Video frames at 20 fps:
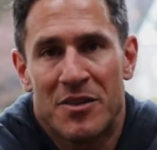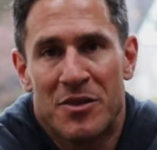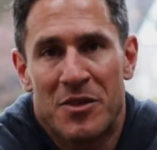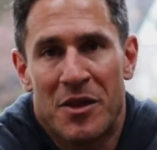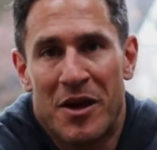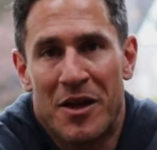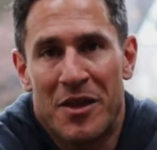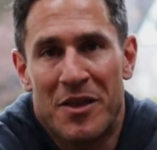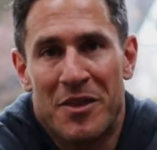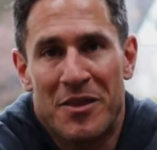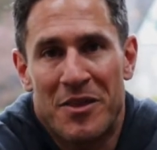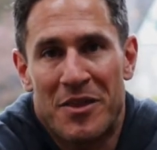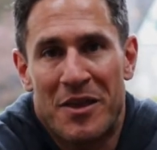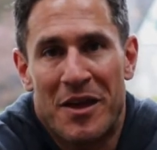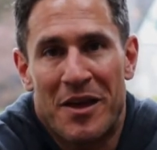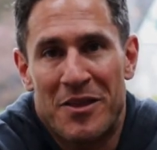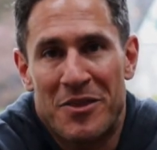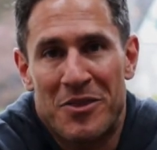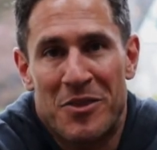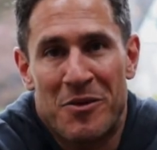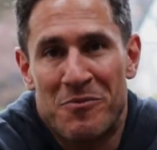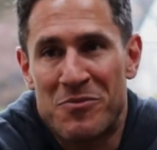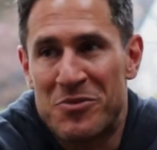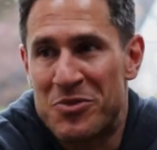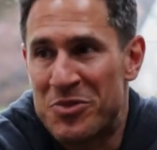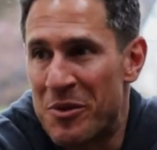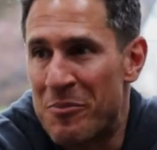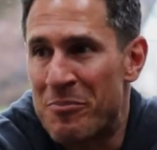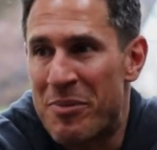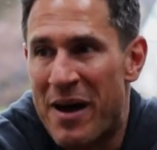
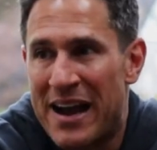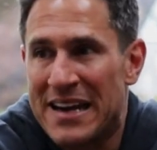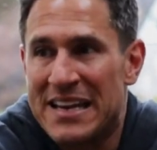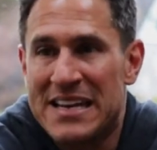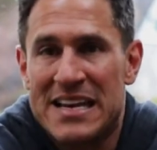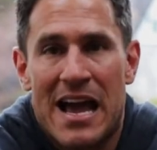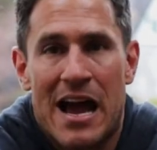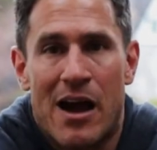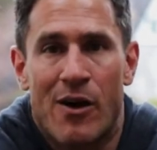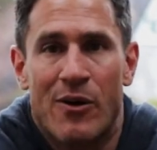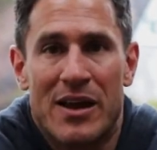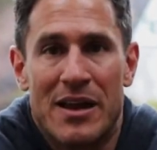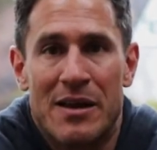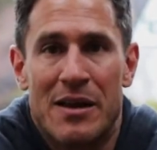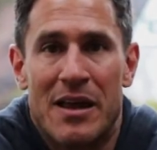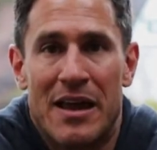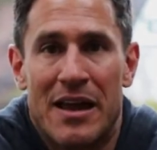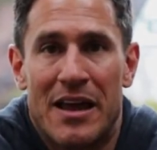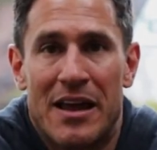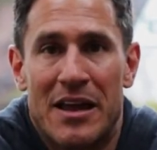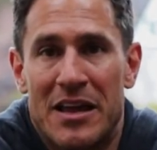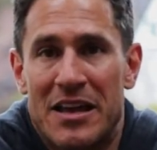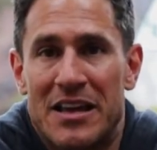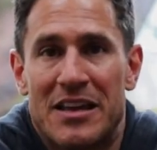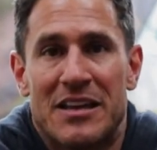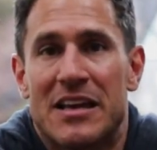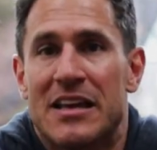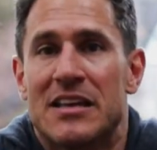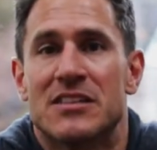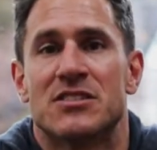the body now
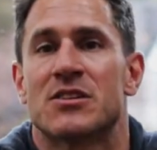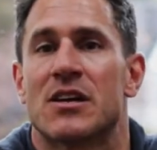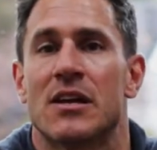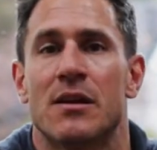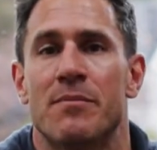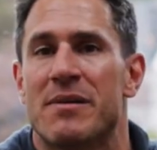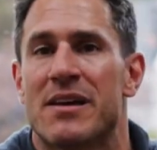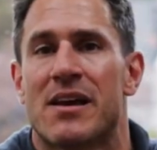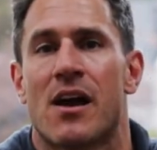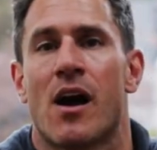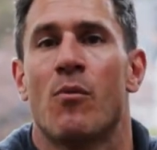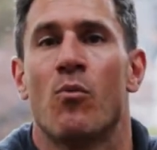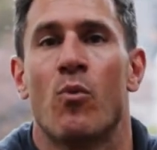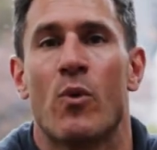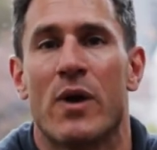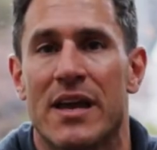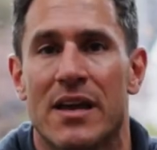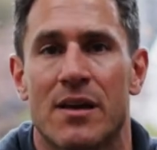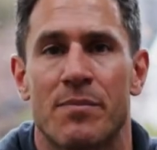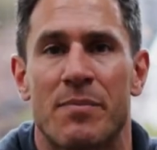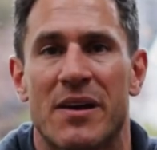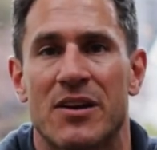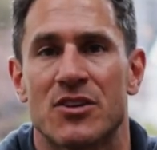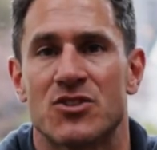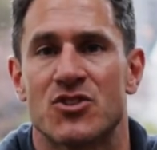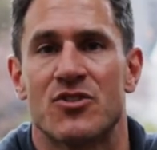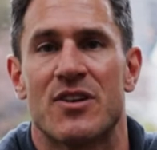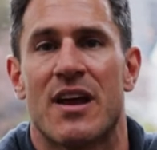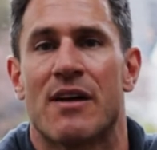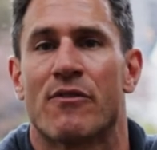is going to become weak
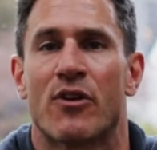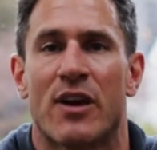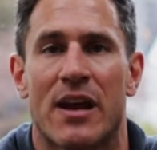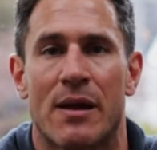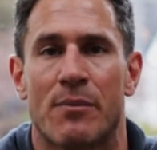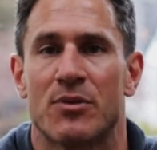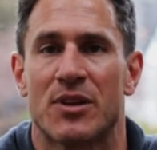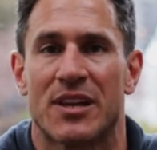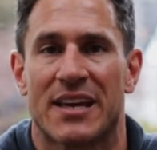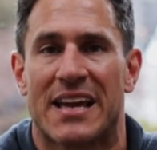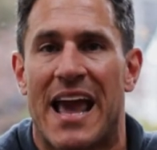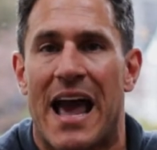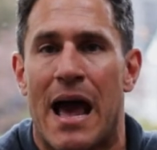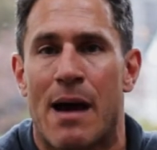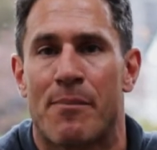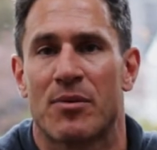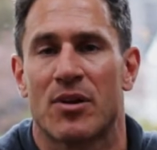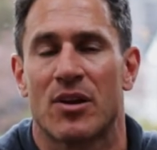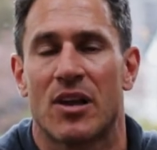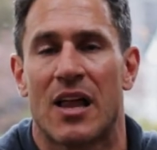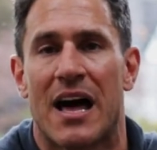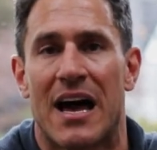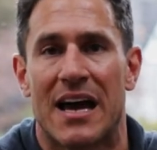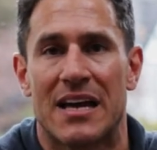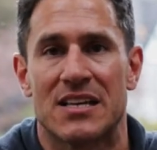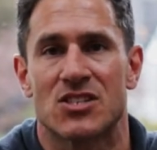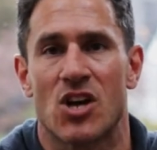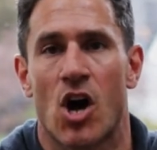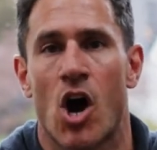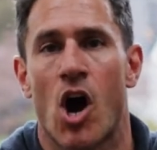because you're never able to
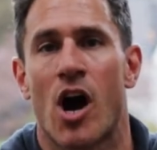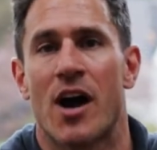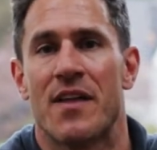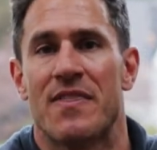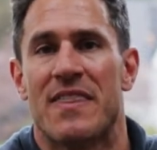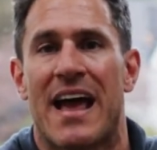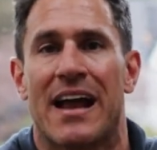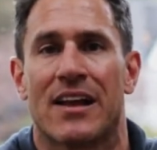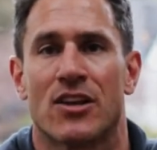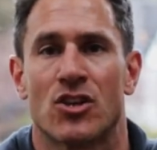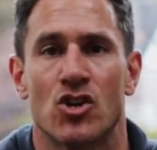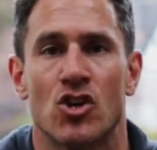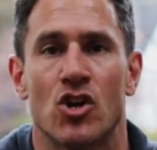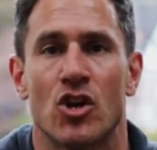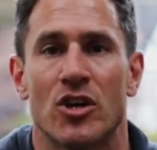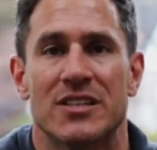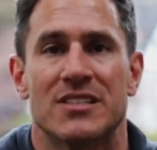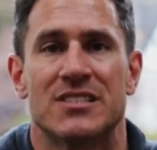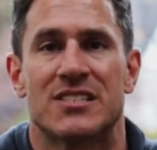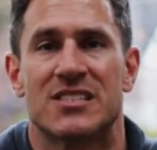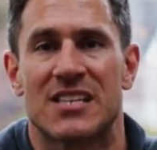capitalize on that good,